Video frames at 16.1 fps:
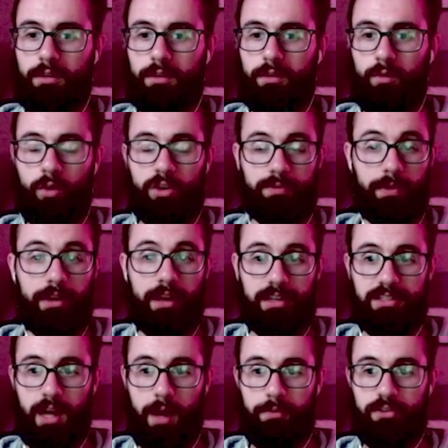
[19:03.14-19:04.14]
What's my
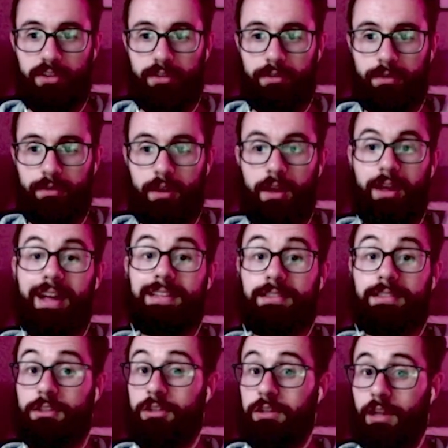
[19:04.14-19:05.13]
next option? It's
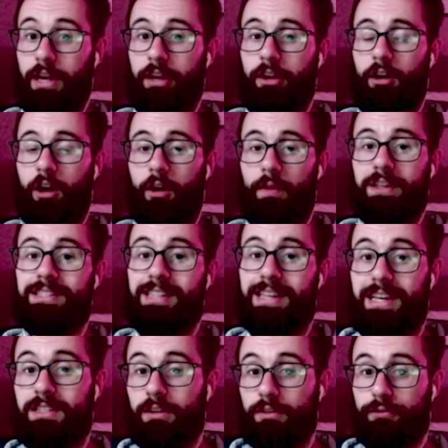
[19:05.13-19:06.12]
a Claydol. This
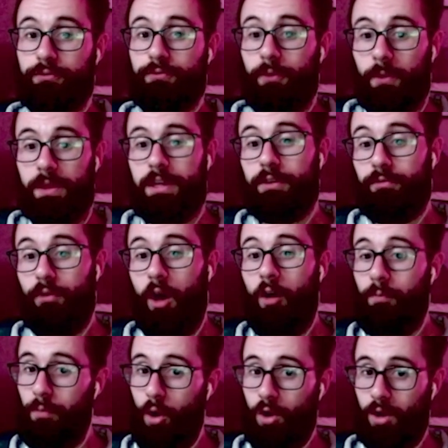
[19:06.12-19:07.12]
is a fully
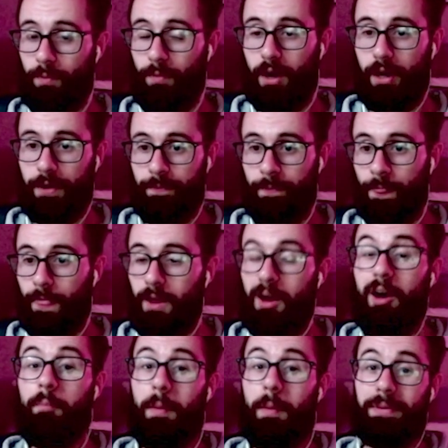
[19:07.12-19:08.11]
evolved Pokemon,
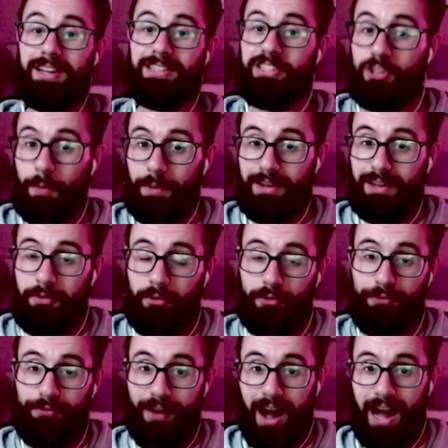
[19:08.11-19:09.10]
but because it's going to be level
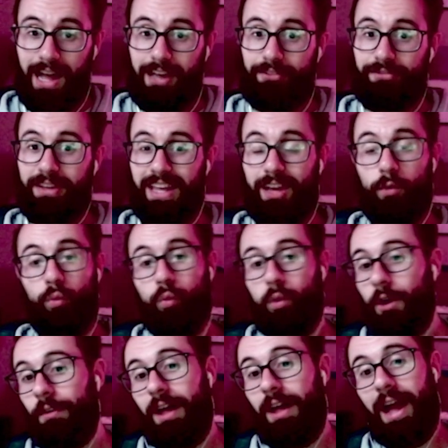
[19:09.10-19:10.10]
5, it
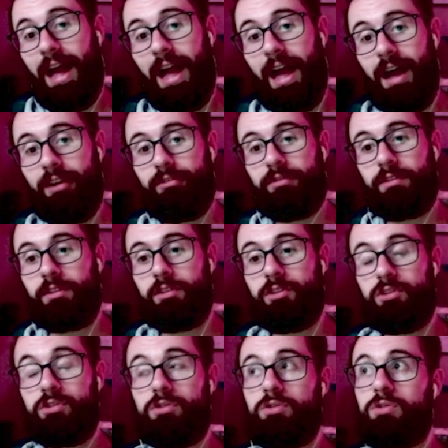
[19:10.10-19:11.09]
will not have
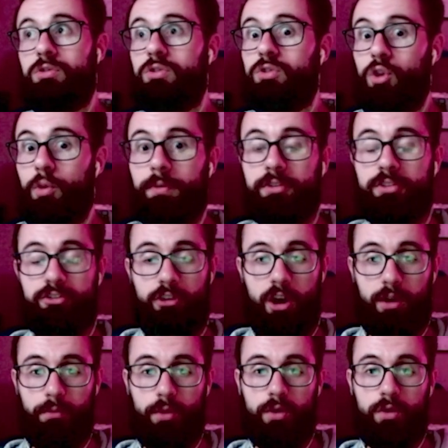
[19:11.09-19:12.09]
super
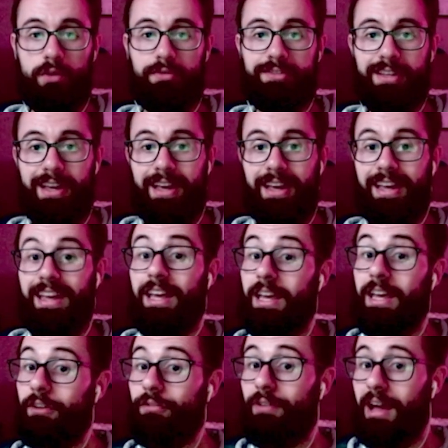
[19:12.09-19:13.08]
strong moves,
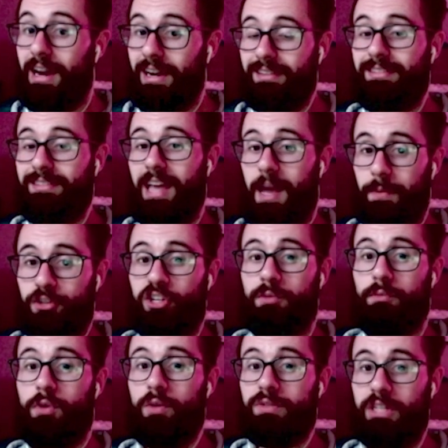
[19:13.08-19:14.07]
if any damaging
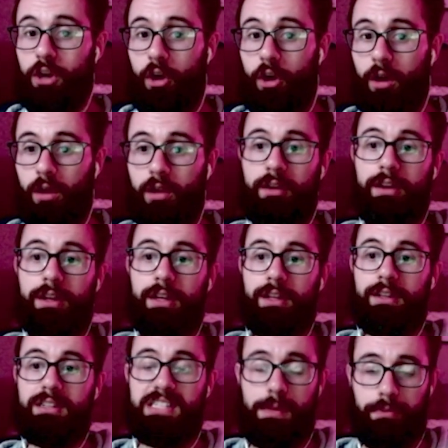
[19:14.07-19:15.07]
moves at all.
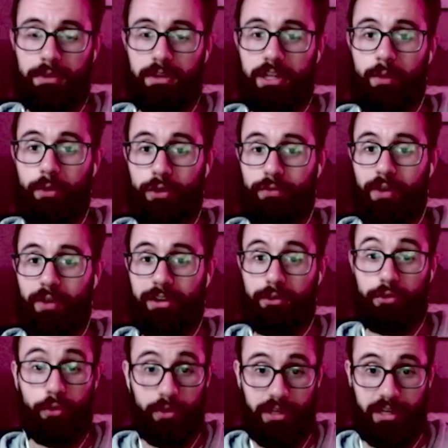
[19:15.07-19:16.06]
Typically, when you find a
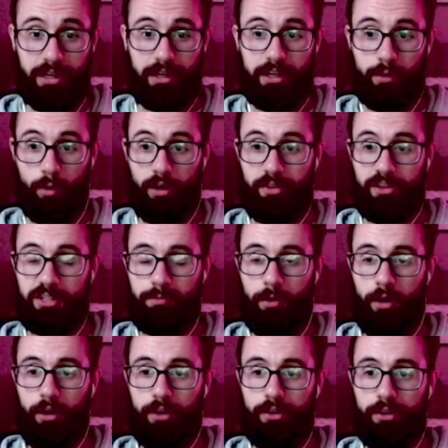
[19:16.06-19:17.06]
Lugia in one of these
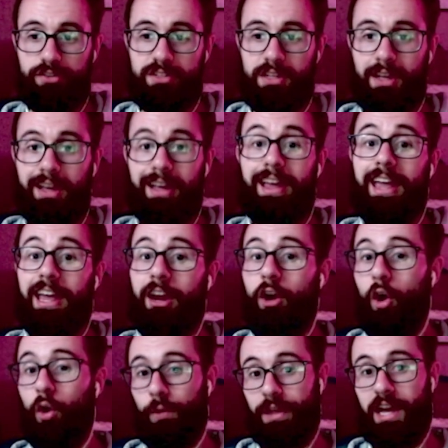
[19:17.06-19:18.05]
balls, it
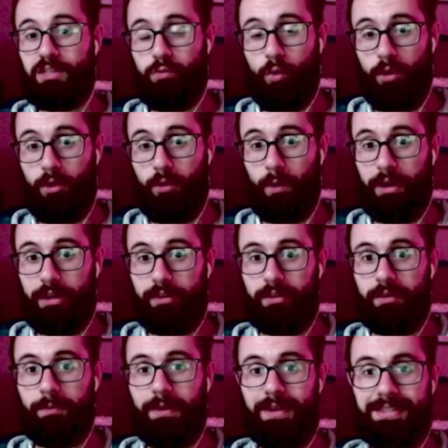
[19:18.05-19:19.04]
only has
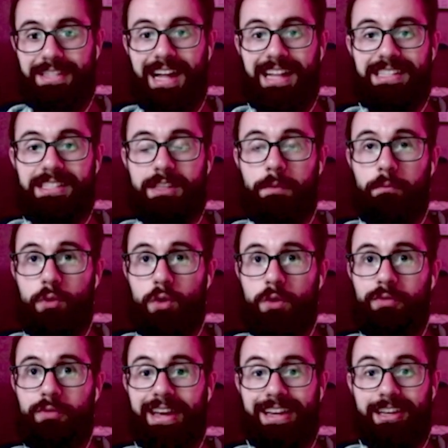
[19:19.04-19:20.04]
Whirlwind, because that's the
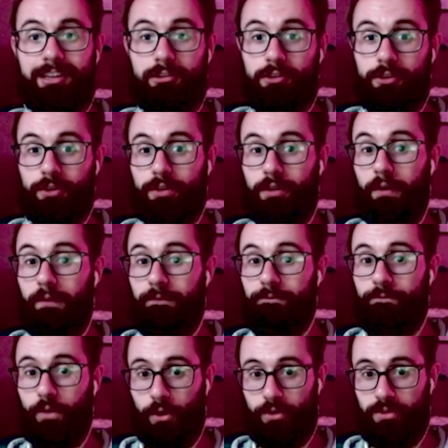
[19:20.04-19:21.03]
move it can learn
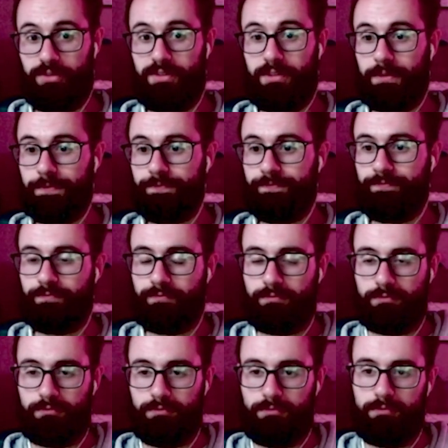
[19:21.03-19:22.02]
first.
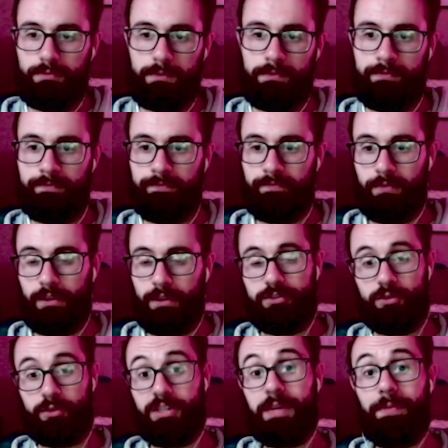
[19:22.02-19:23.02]

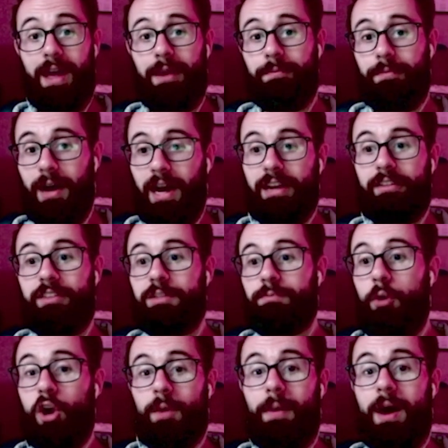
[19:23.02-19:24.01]
So keep that in mind. This
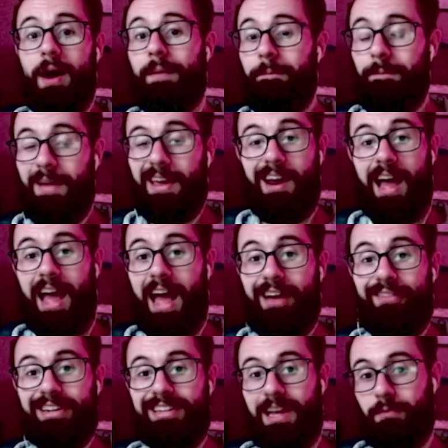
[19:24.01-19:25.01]
Pokemon may not have
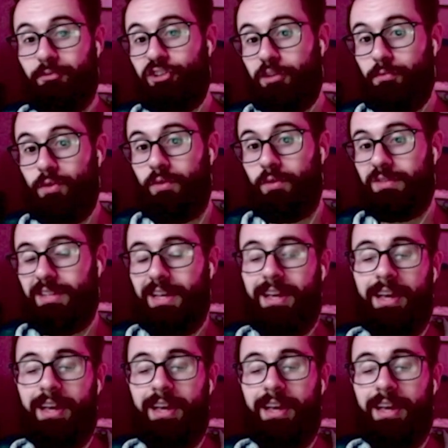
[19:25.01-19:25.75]
any damaging moves.